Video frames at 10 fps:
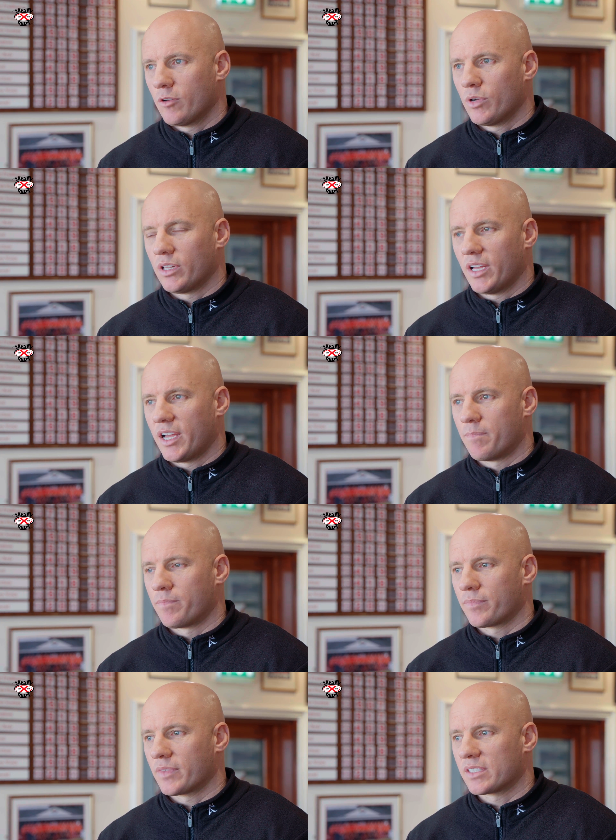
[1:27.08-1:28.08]
Well,
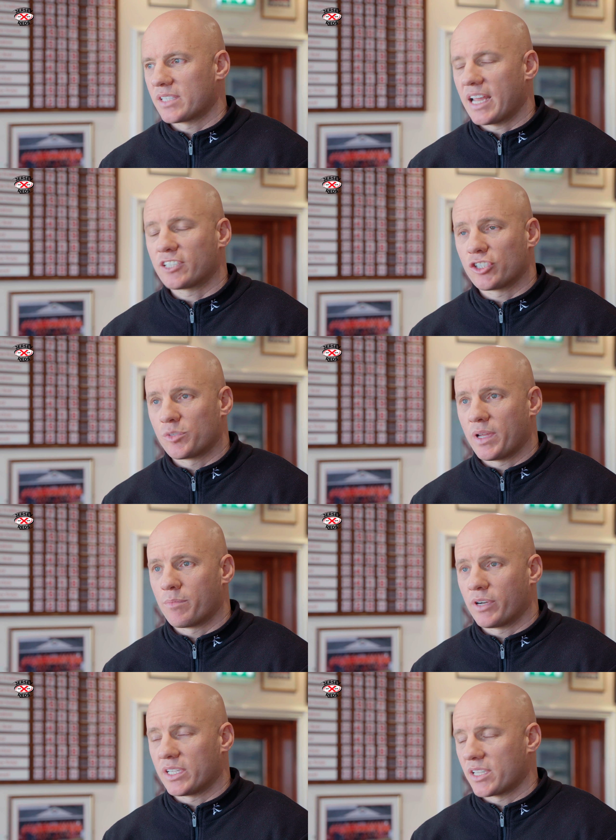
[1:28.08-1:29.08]
selection's been
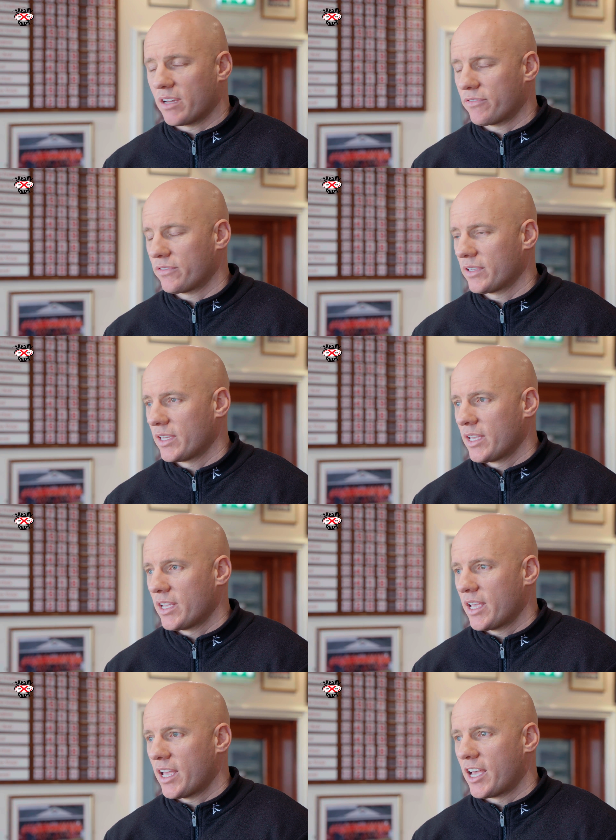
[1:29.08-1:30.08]
pretty tough.
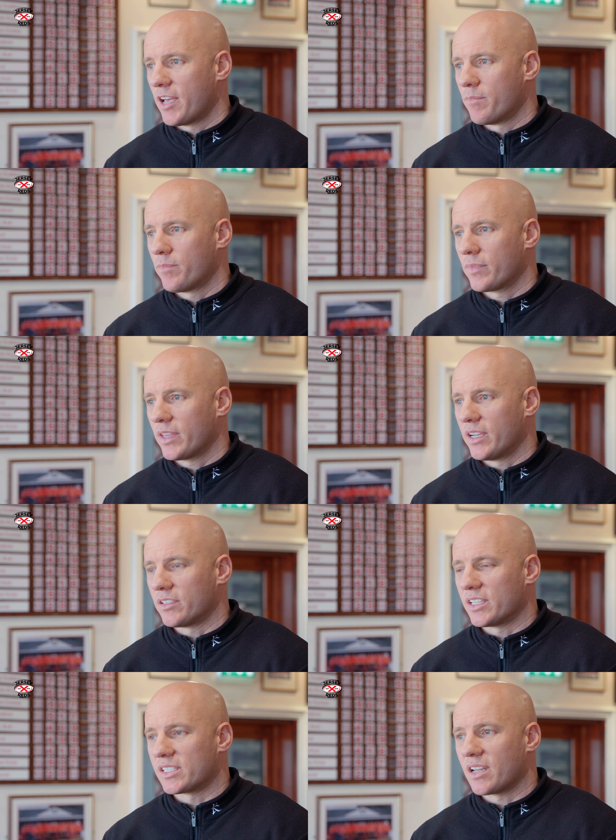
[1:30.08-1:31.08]

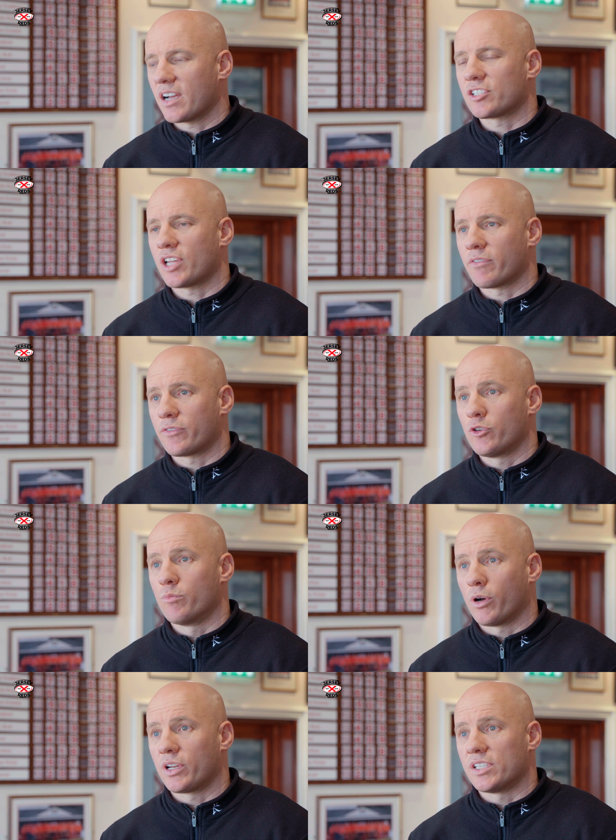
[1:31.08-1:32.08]
It's nice to have a few
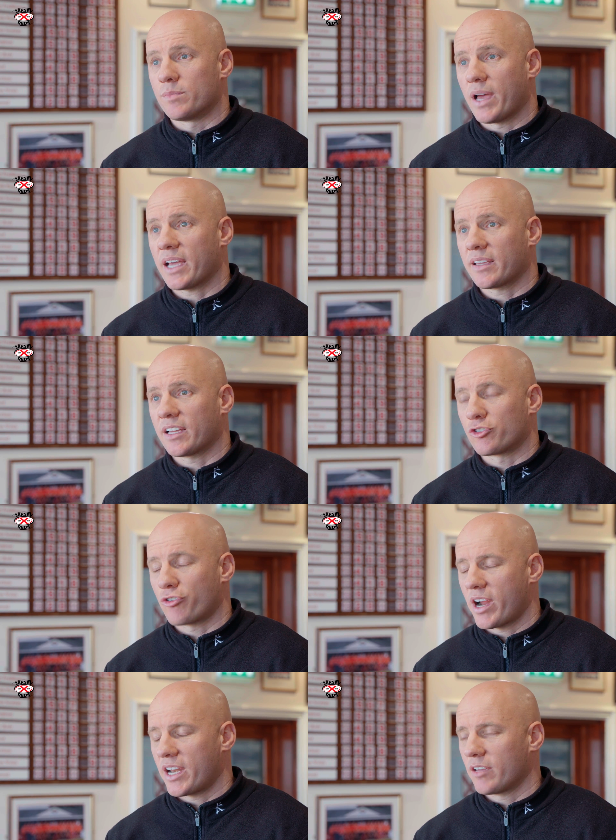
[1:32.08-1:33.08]
bodies back at
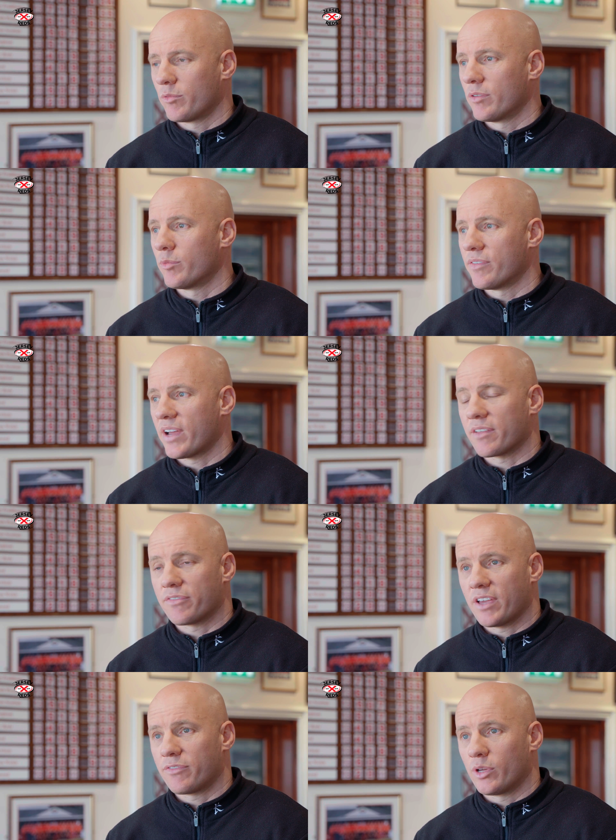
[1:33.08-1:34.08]
training. We've had a
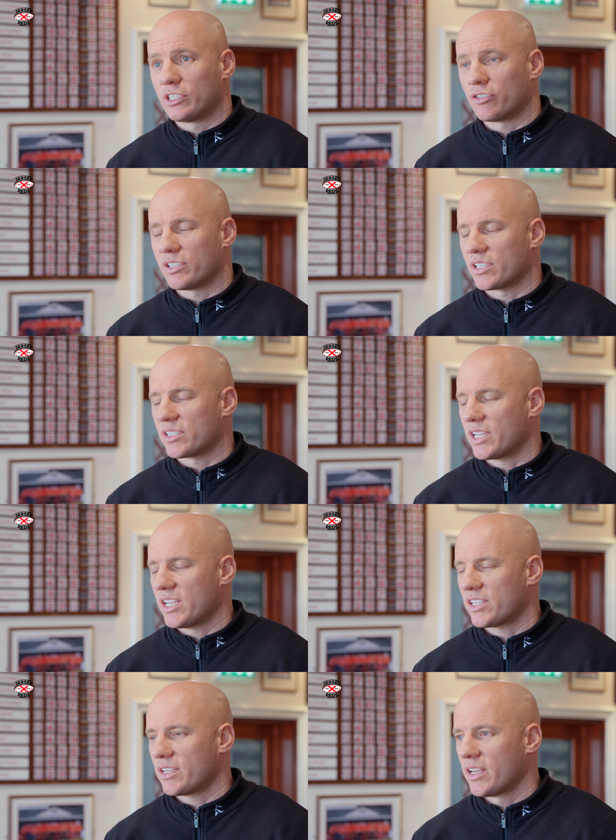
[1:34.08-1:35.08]
fair few injuries this
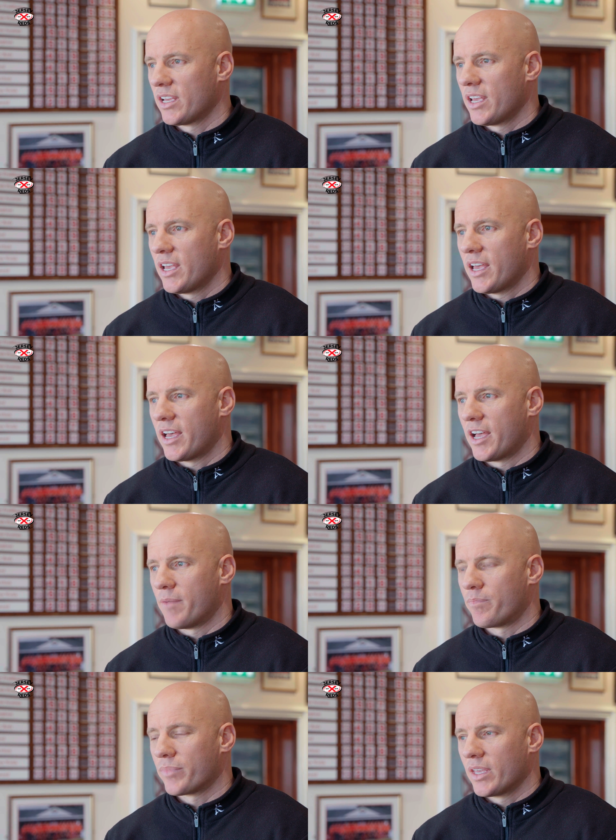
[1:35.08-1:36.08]
season,
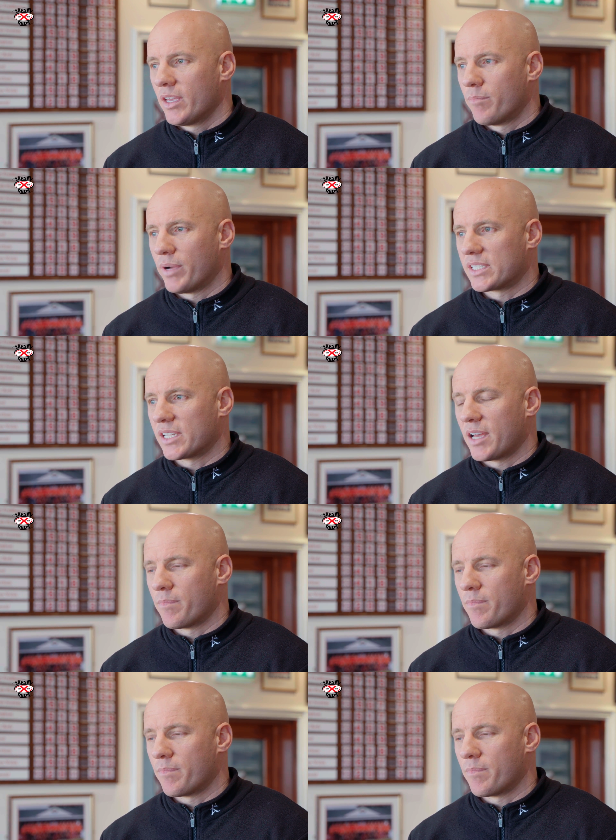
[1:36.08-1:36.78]
but